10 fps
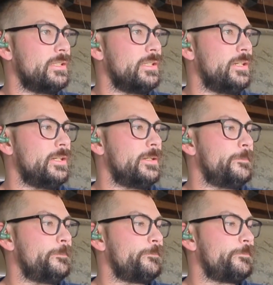
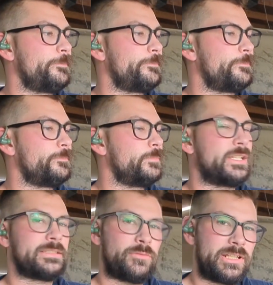
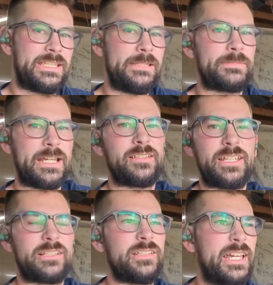because I want to keep that
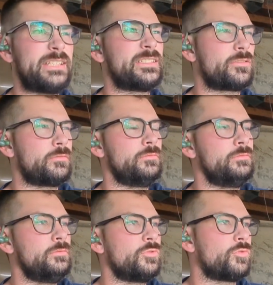like classic
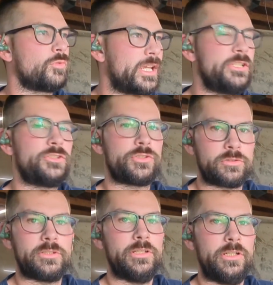Ranger
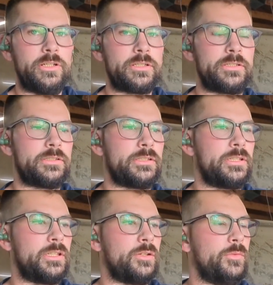look
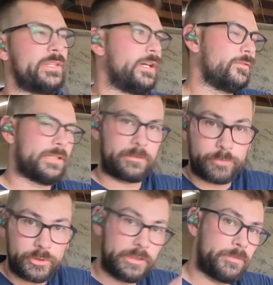without like
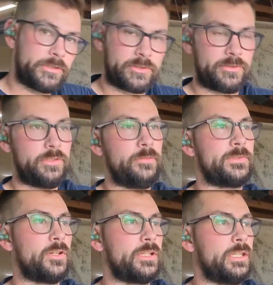putting a bunch of tubes
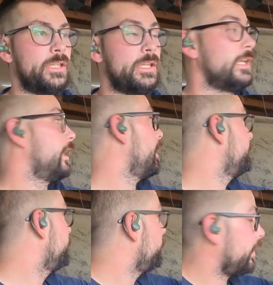on it. I
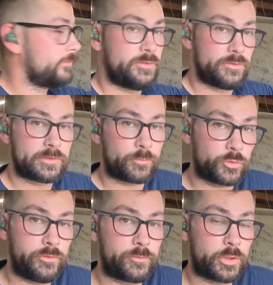do have to do some
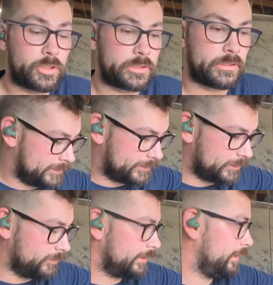roof work and
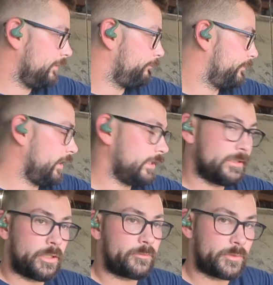slowly taking
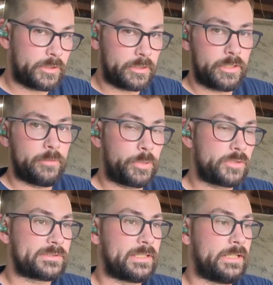off
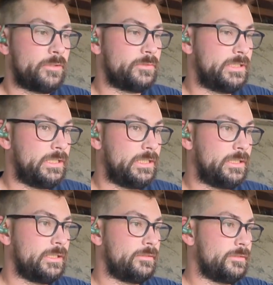parts that I don't need
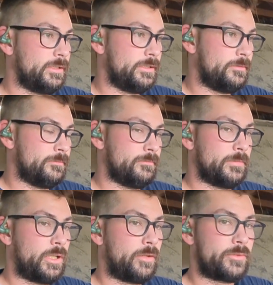and
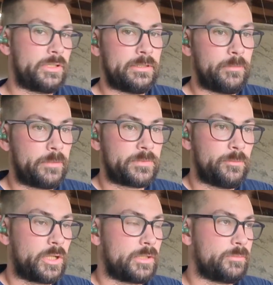offering them up to
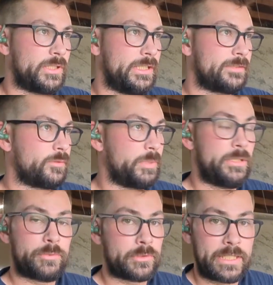marketplace for
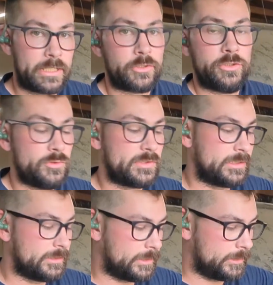people that are
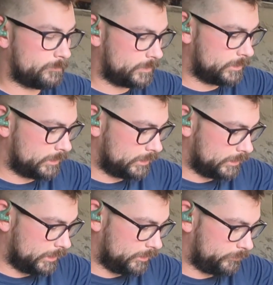using them.
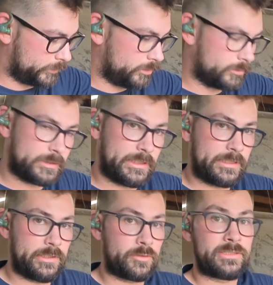Currently,
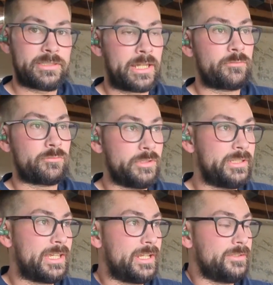the only thing I've really
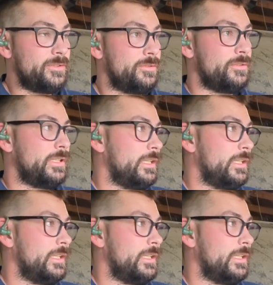got to do